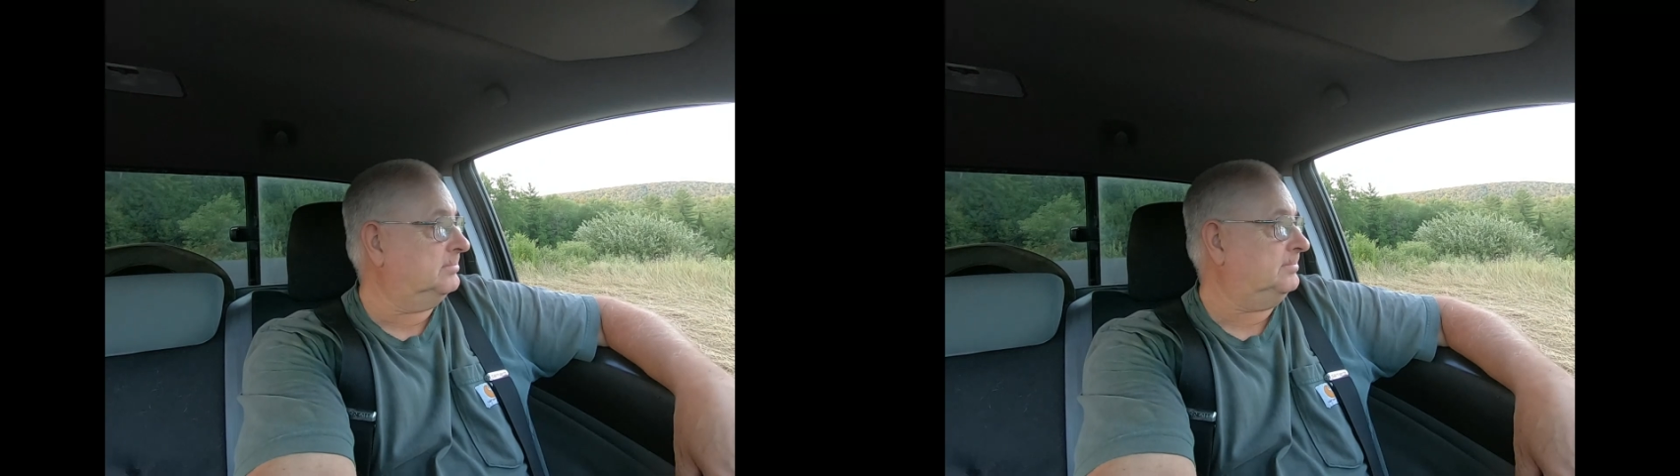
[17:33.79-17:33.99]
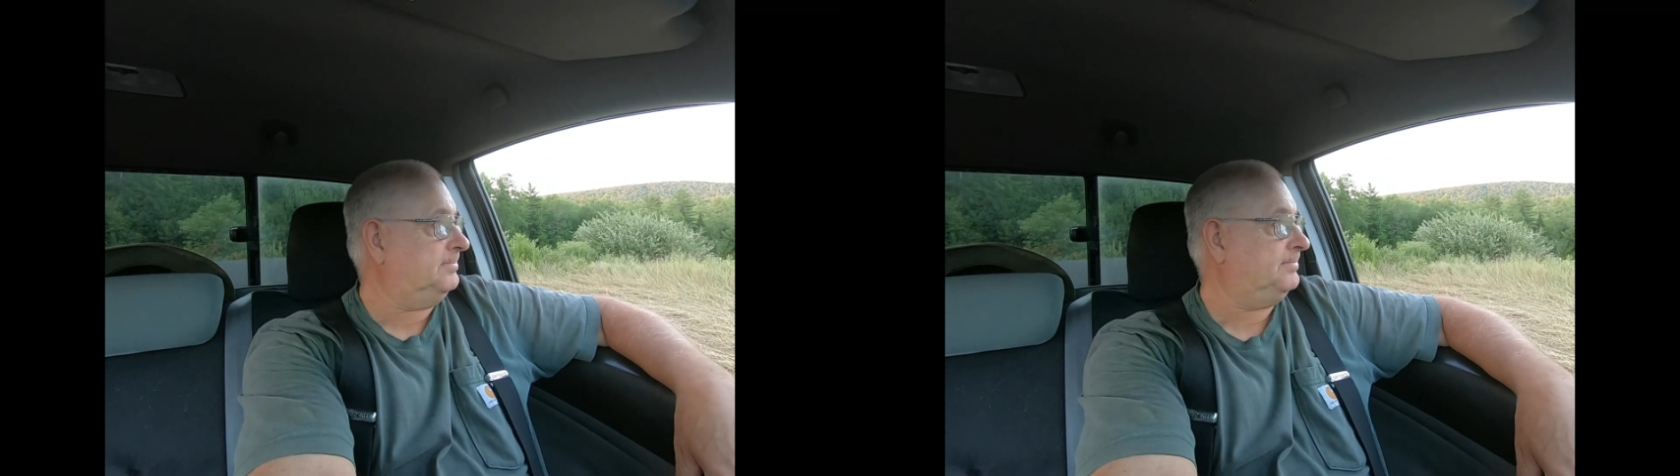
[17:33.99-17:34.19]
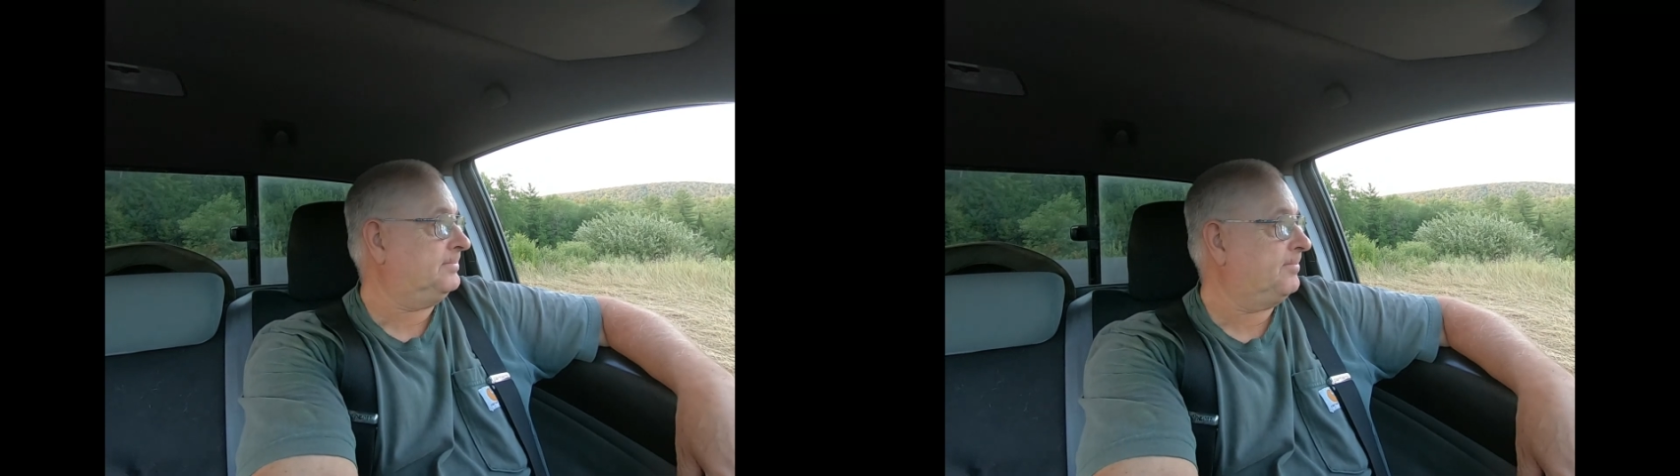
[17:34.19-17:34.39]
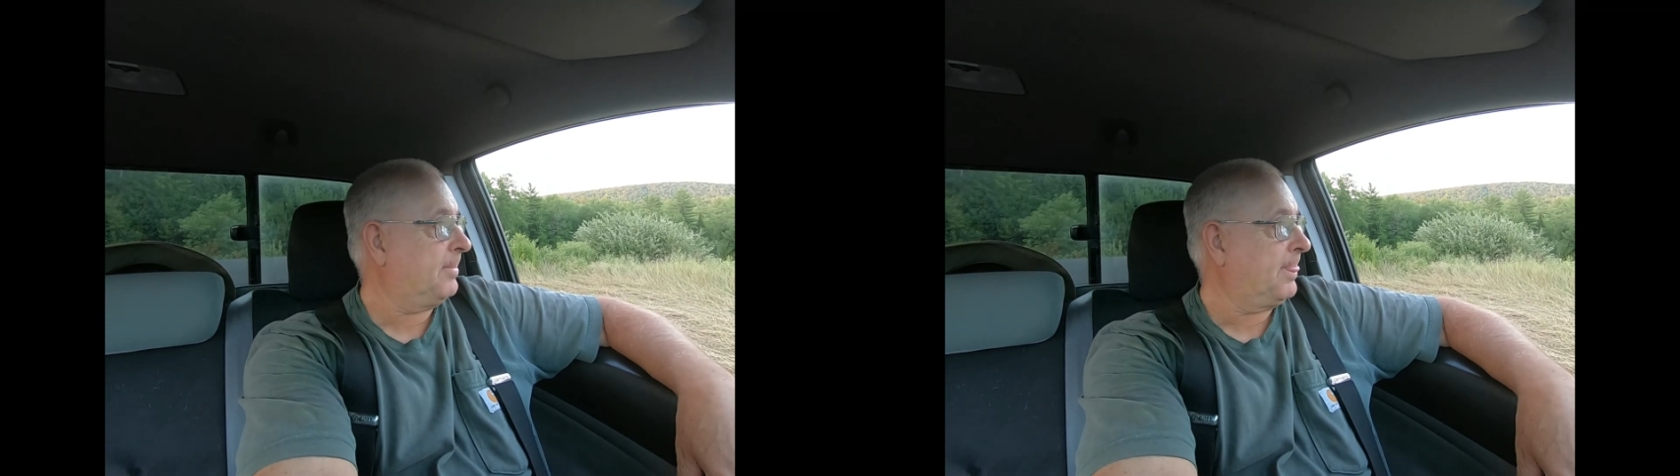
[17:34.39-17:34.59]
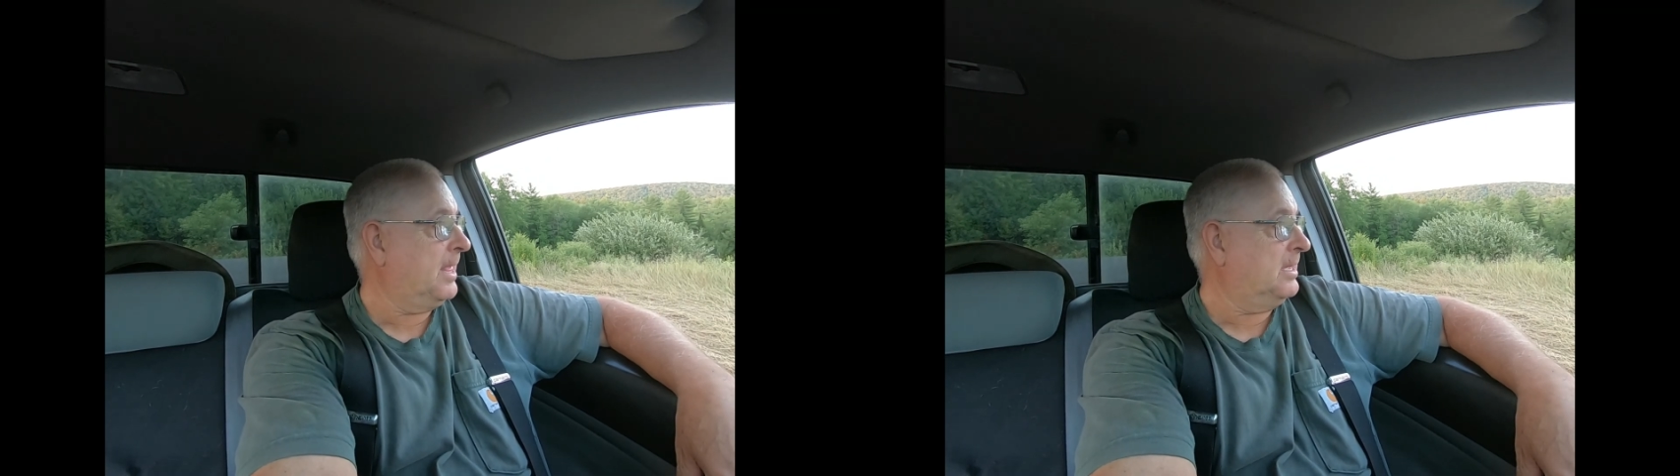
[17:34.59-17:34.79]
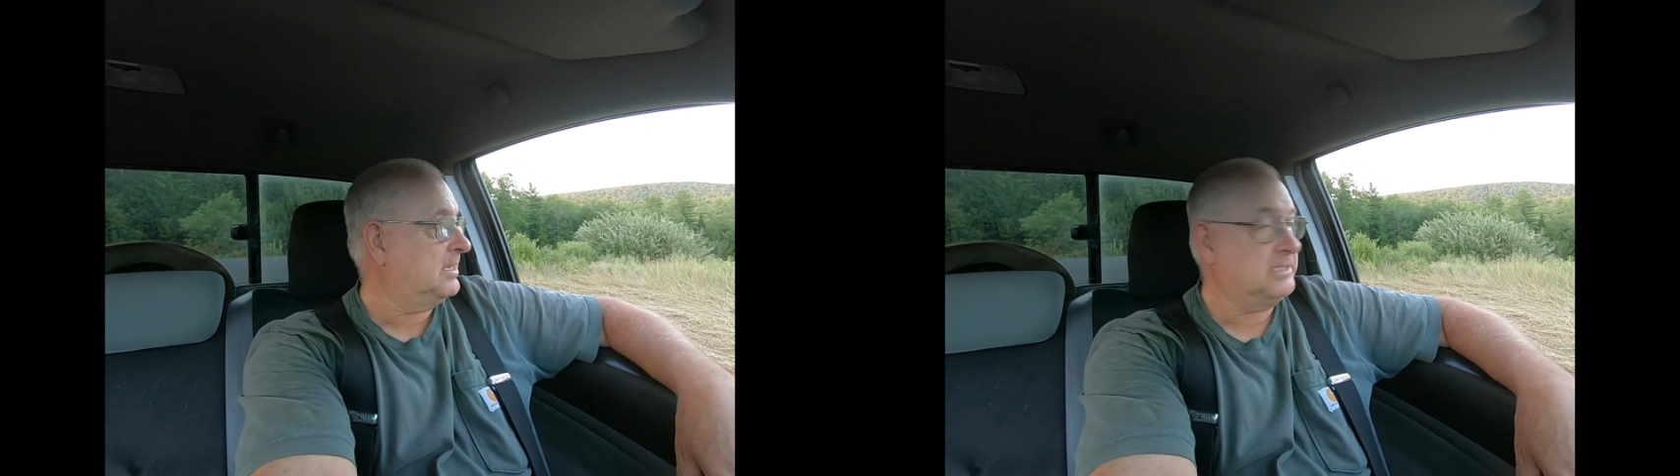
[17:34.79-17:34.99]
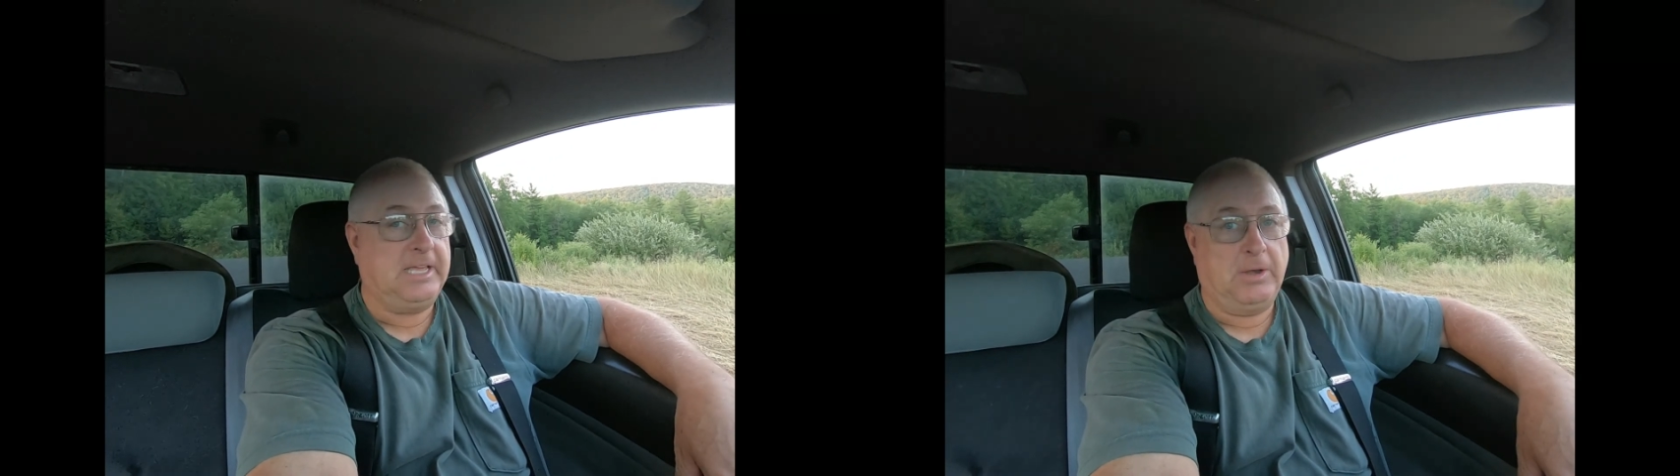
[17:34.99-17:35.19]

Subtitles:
Because he